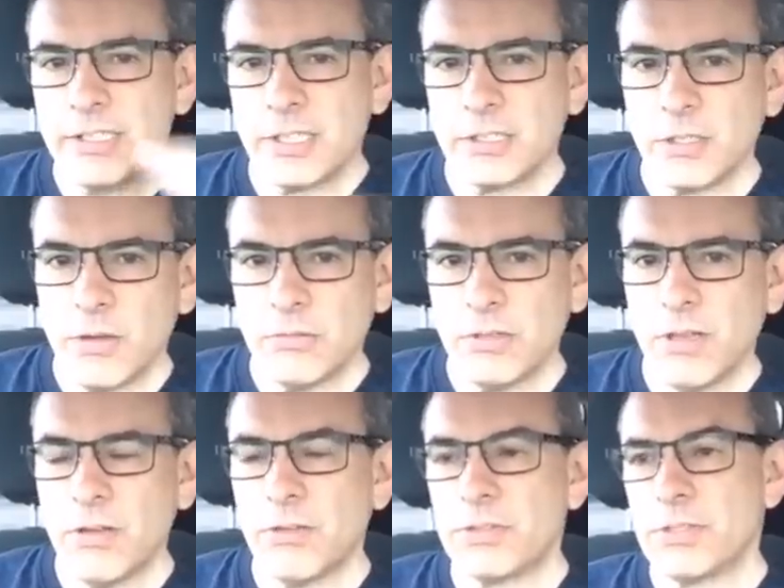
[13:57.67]
high
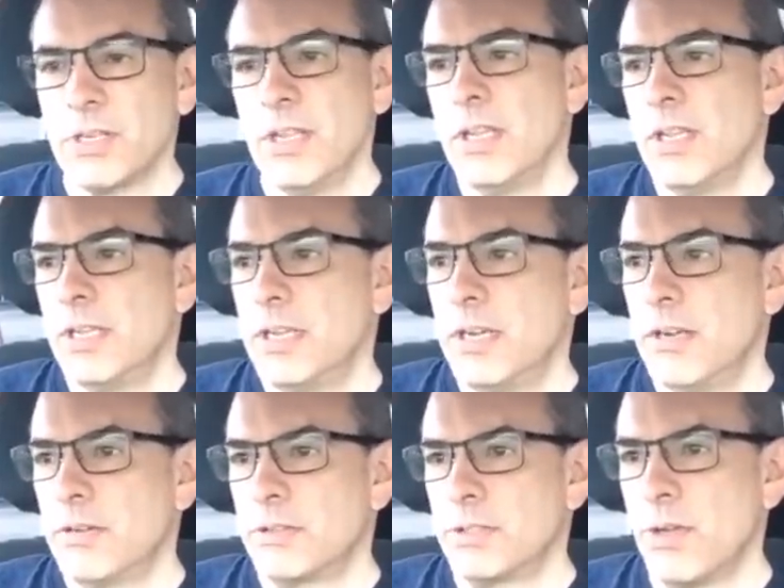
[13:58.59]
highs and low
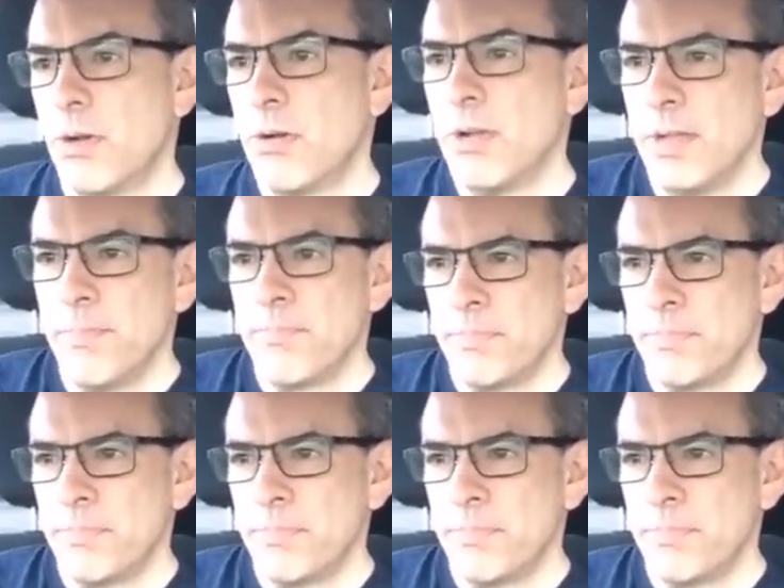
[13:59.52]
lows, you know.